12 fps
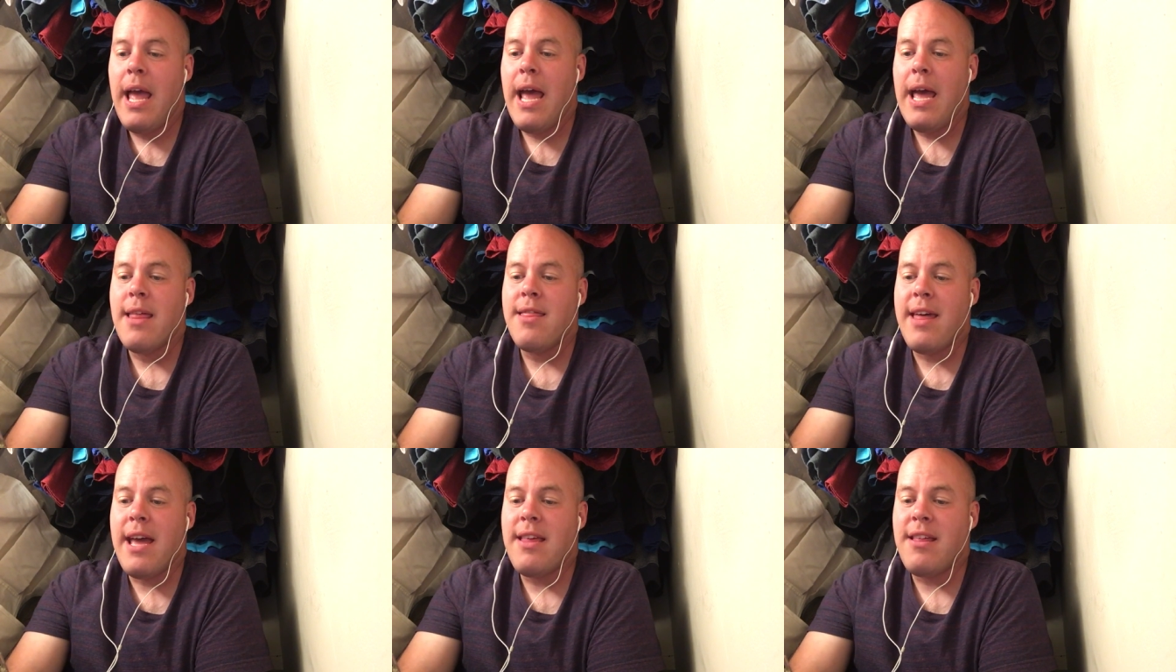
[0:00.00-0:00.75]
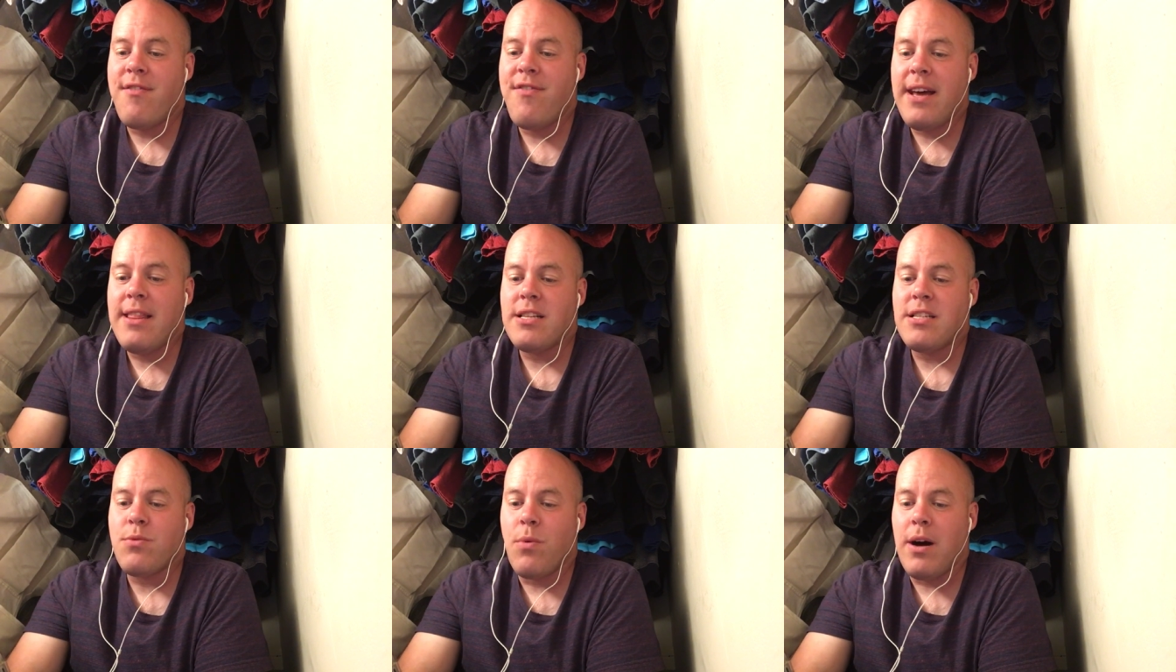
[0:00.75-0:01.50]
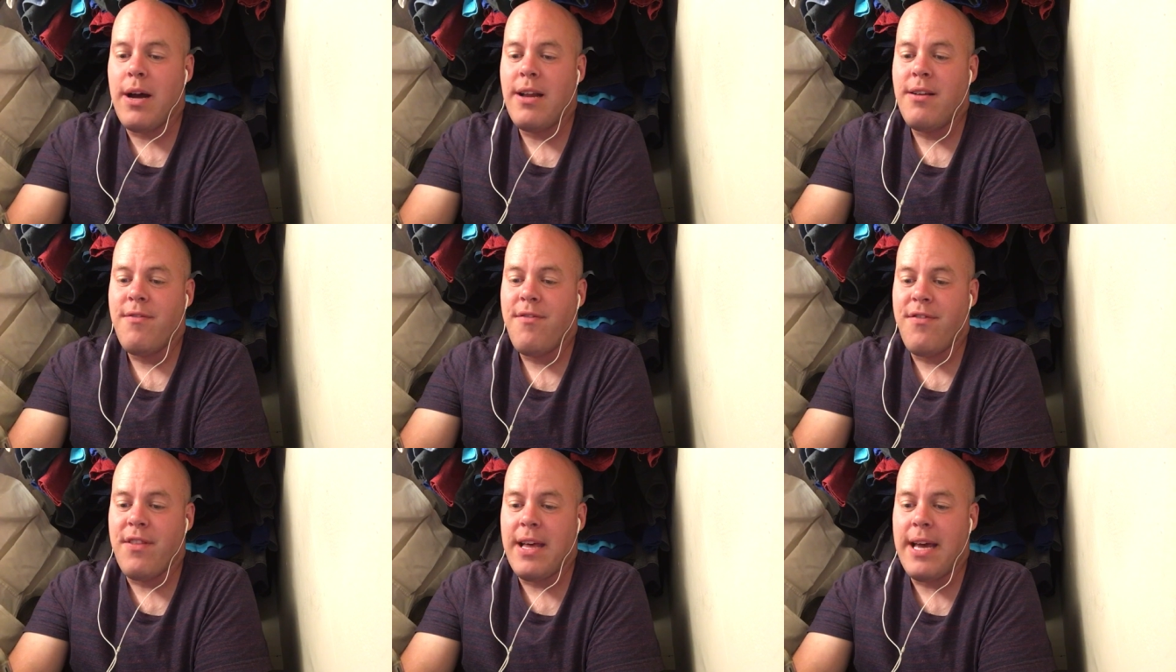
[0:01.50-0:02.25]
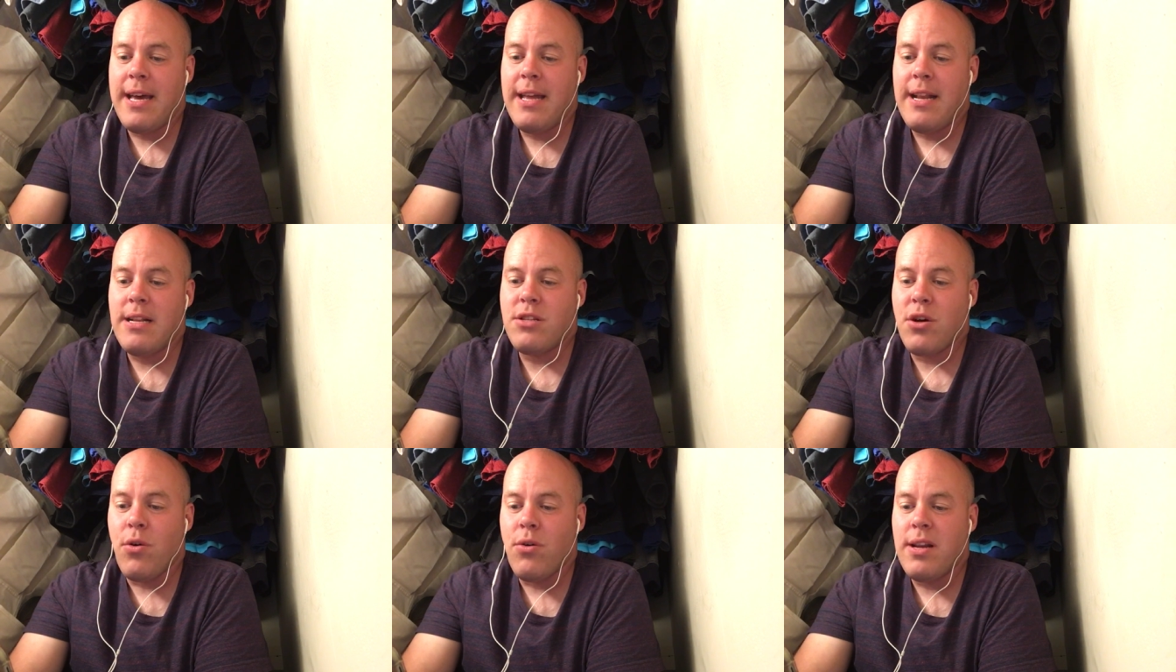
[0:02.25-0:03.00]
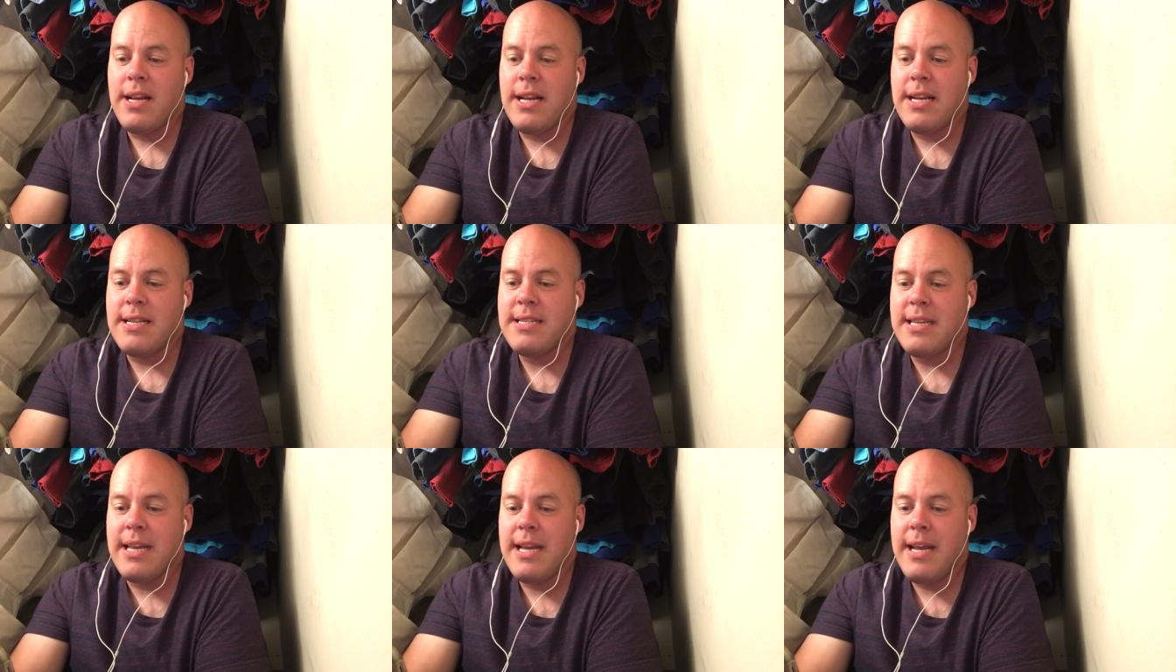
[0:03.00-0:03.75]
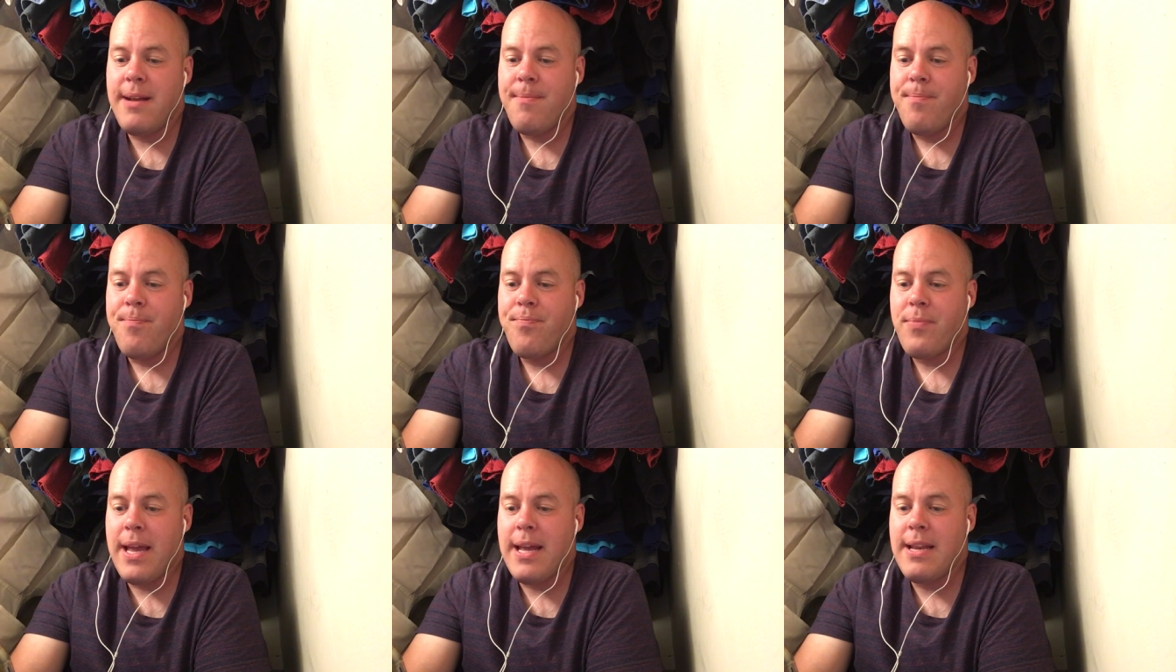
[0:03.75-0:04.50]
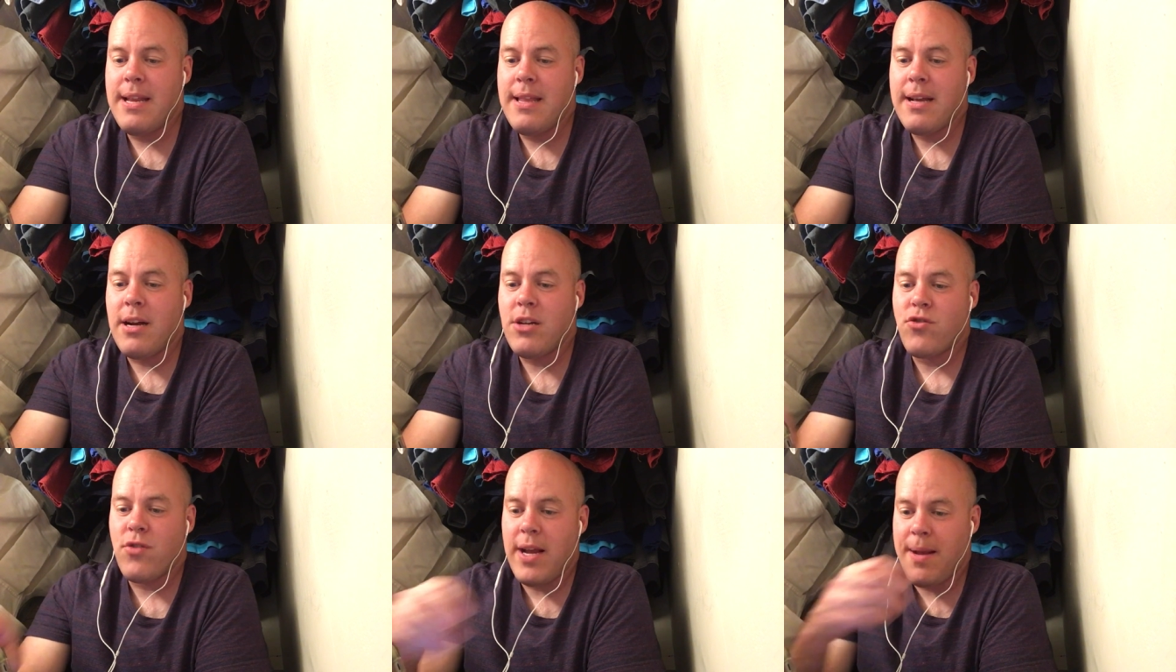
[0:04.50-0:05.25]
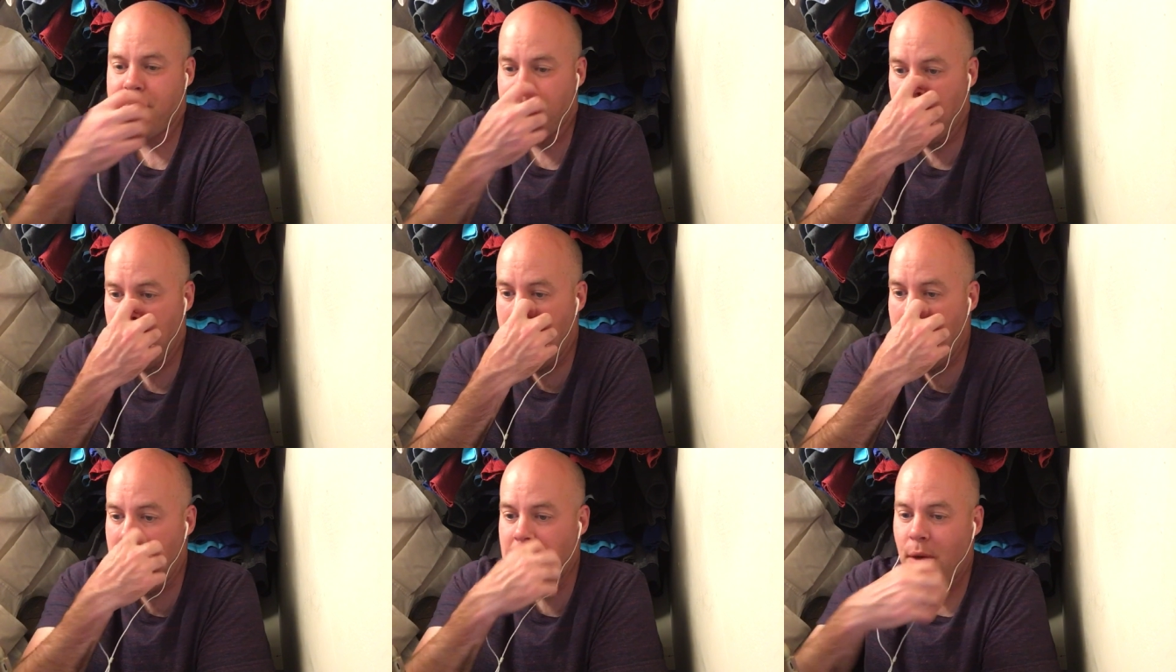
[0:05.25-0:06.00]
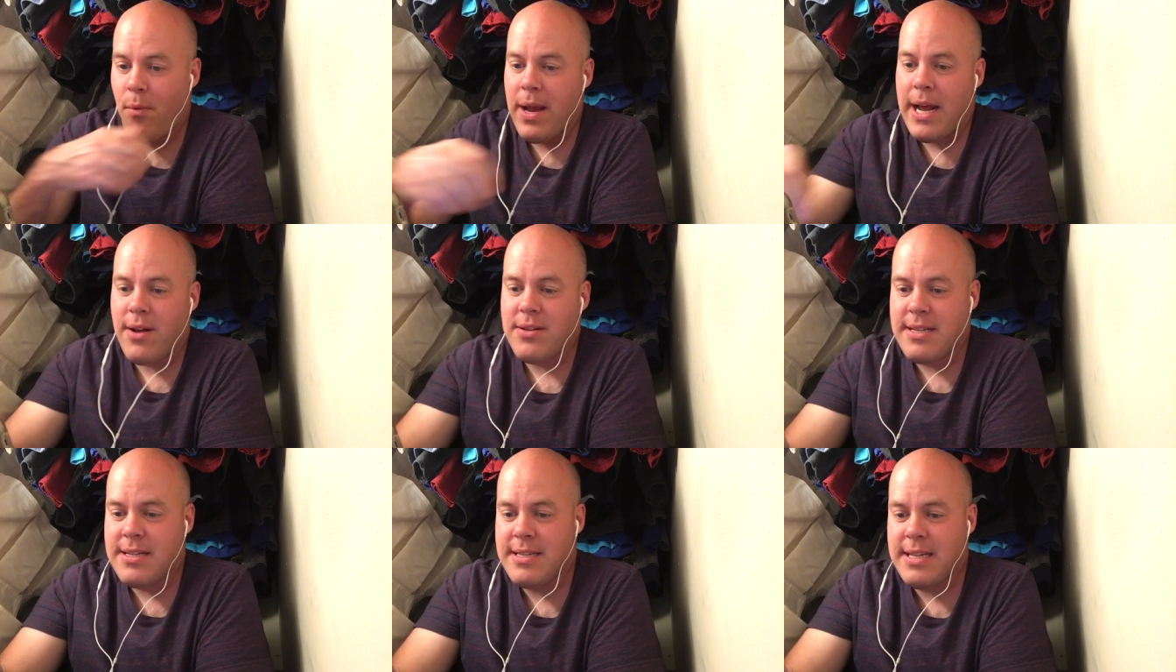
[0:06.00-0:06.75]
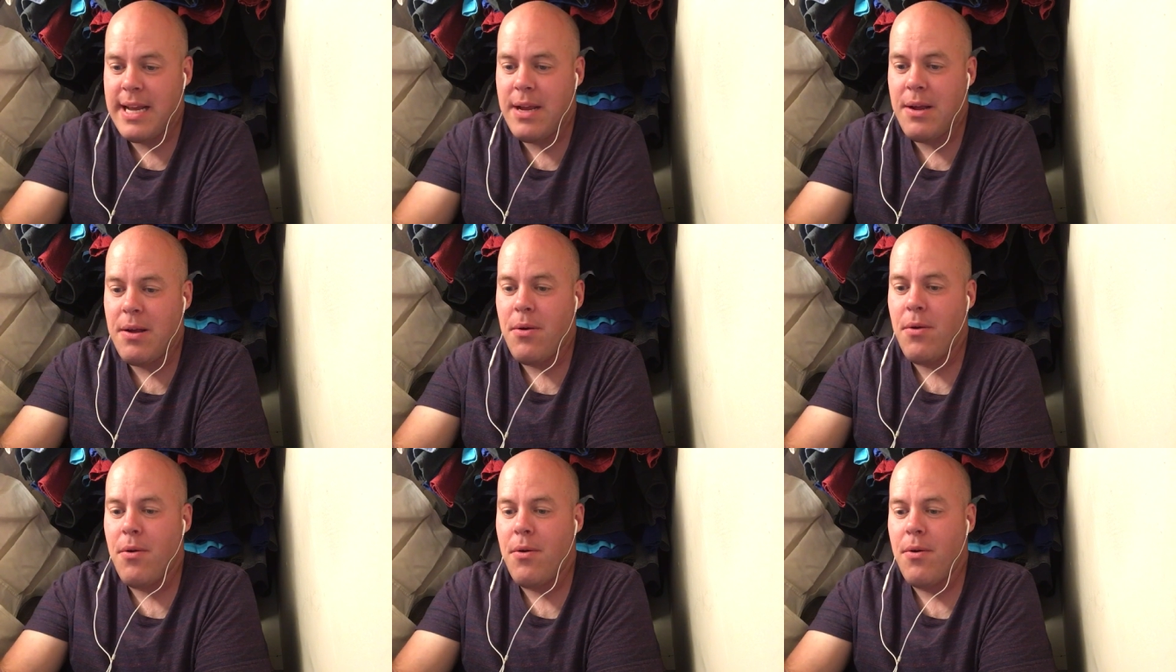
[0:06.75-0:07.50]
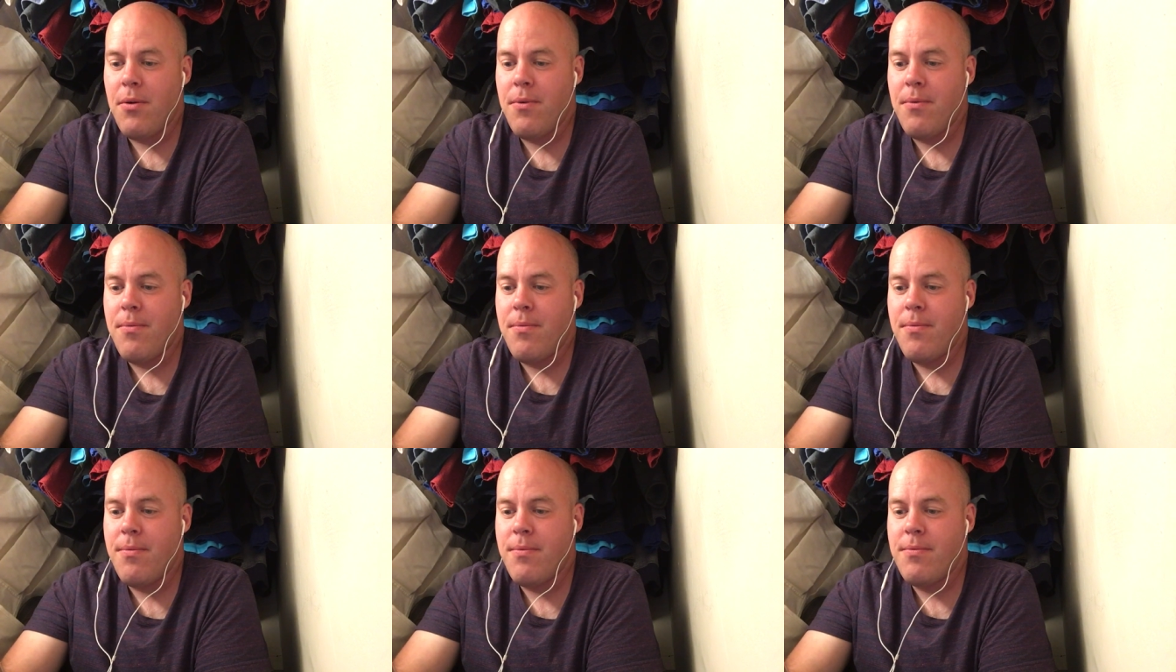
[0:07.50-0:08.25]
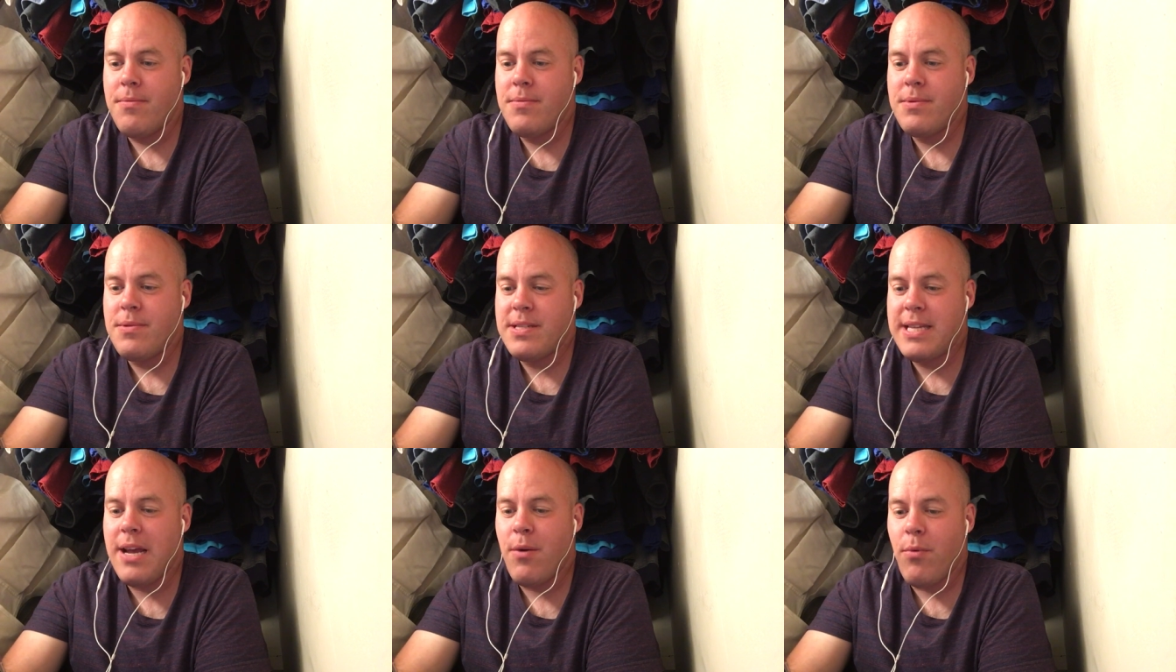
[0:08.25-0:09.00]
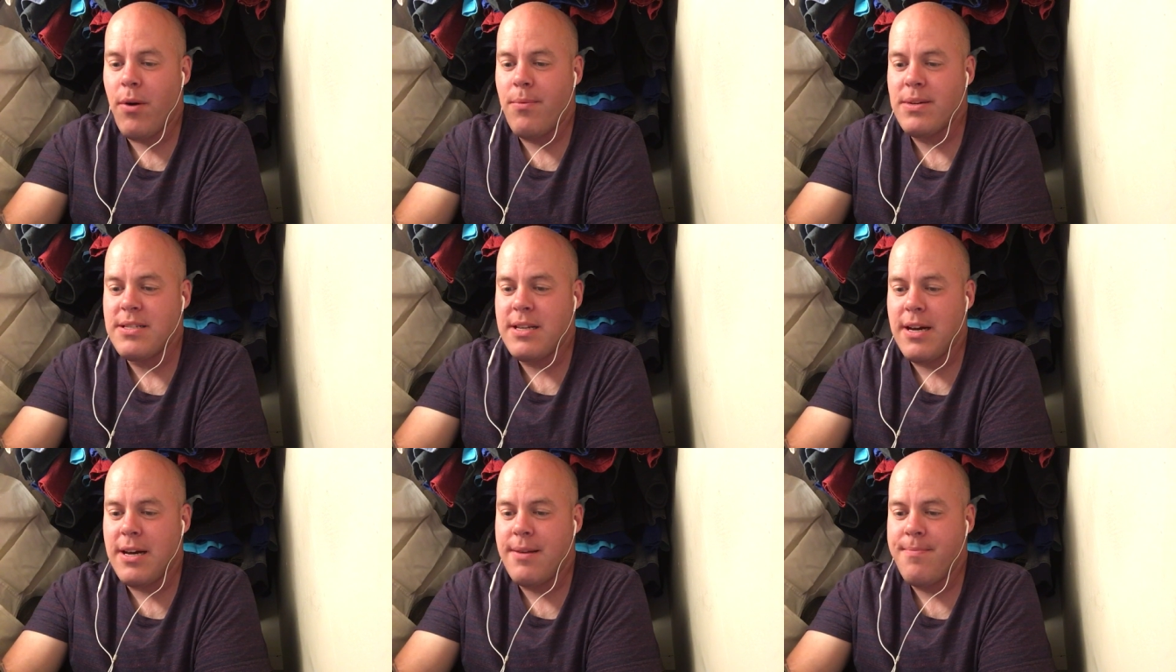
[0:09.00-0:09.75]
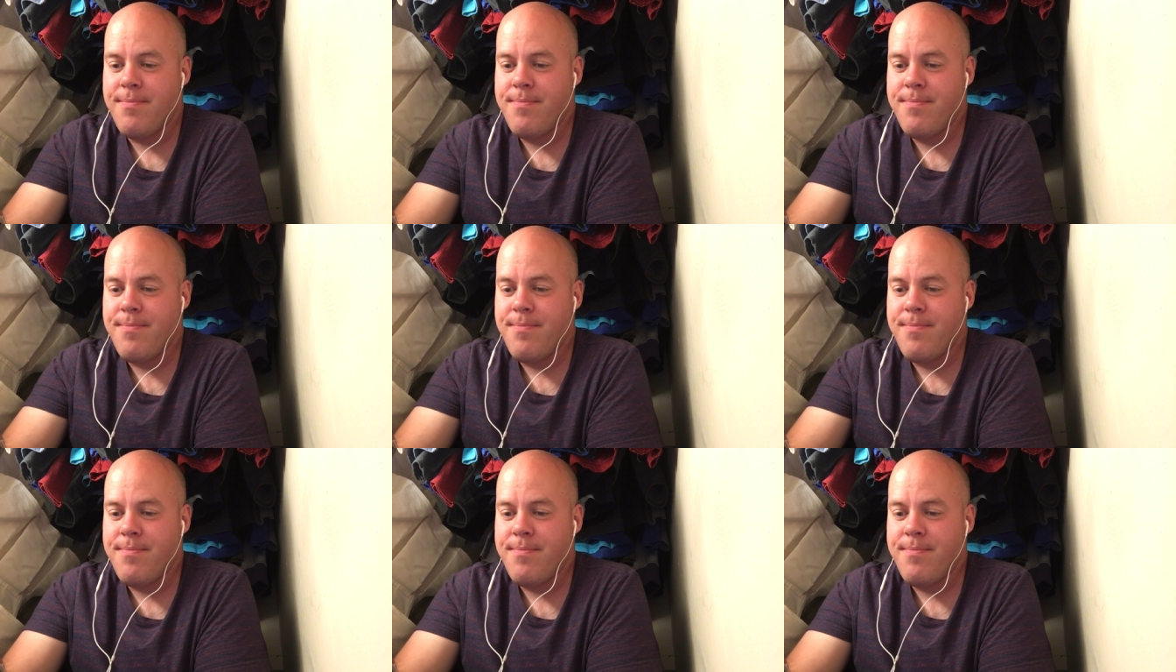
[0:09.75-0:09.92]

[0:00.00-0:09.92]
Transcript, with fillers: And they that fed the swine fled and told it in the city and in the country. And they went out to see see it what was done.